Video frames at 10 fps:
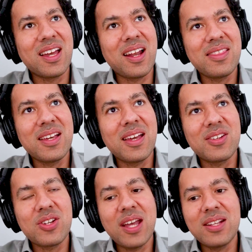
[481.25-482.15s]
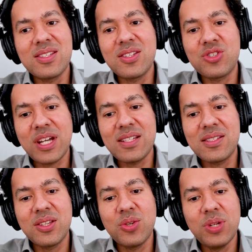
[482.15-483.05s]
And I think it
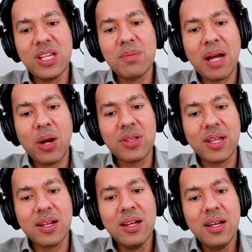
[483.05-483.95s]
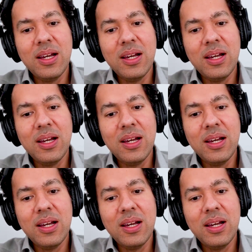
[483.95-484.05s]
suggests the unique power that